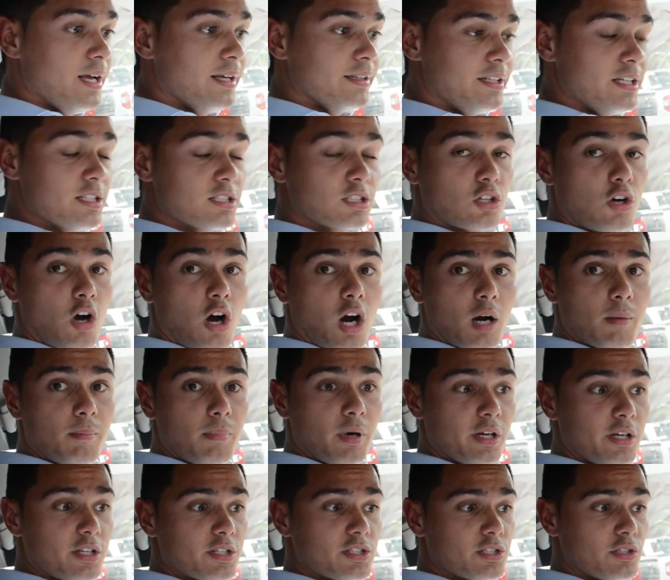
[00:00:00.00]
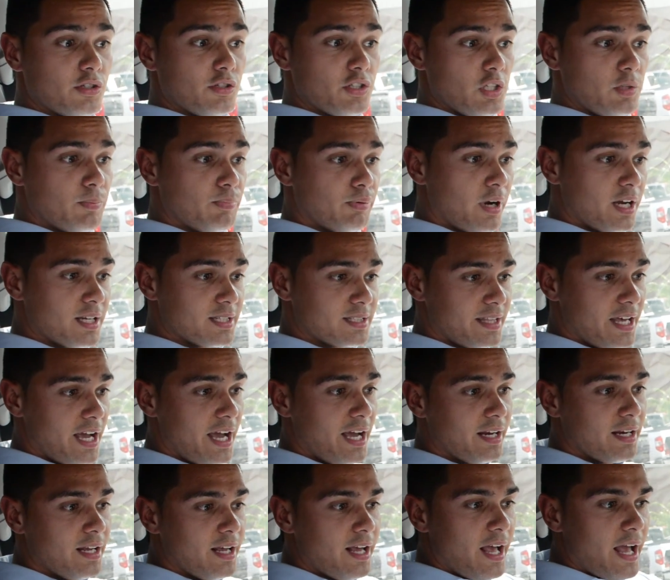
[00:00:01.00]
This car button, as soon as you press
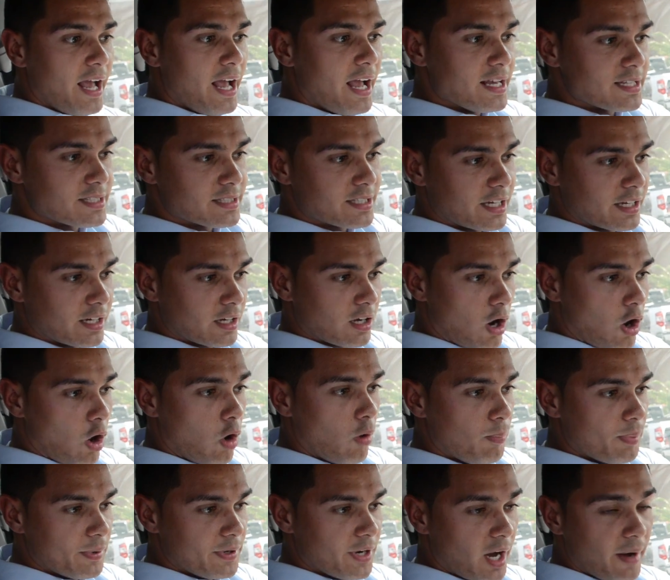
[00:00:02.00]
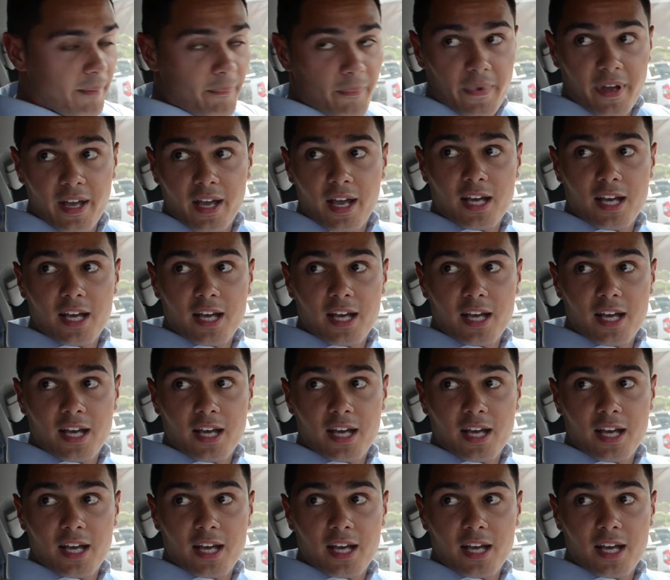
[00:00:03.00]
that, it's going to open up.